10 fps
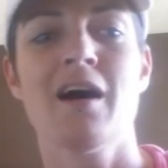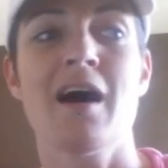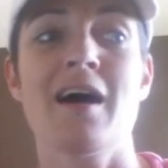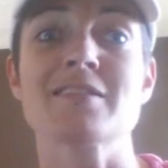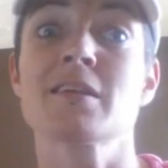
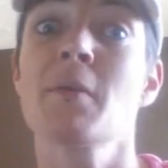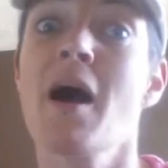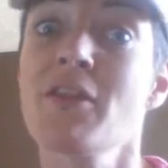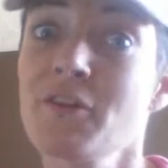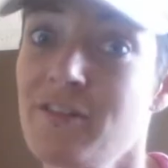Uh, some
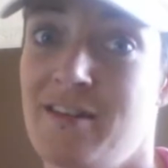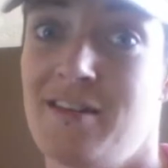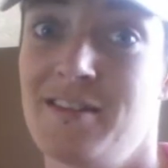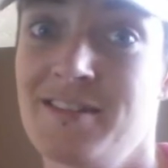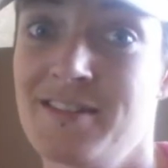other
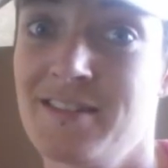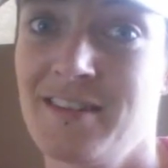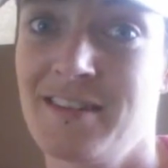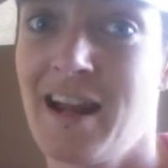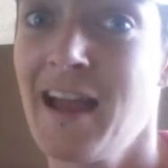things
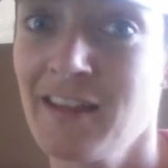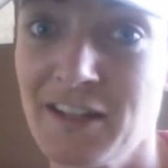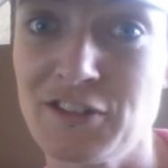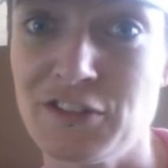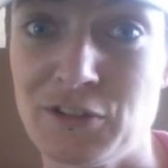that I
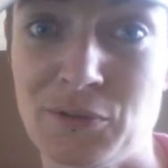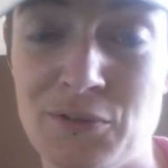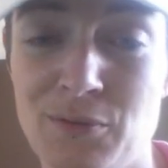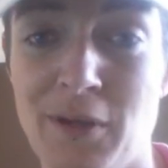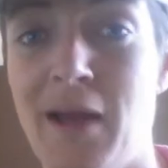like to
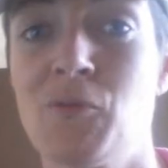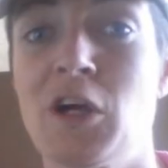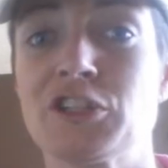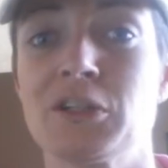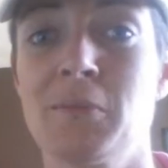use when I'm
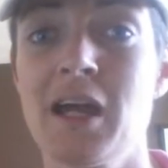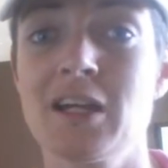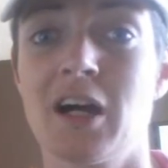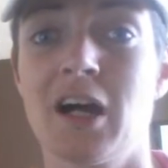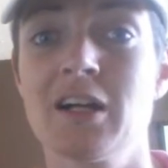washing my
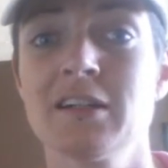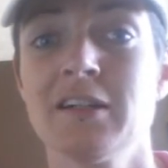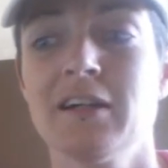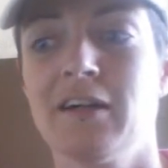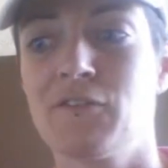car,
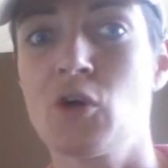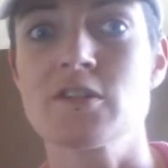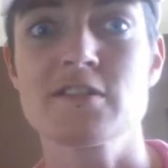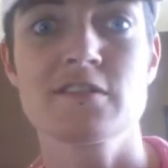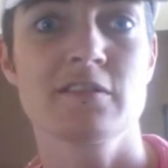of
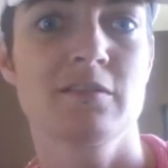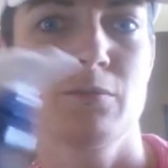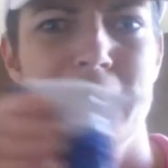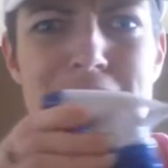course, we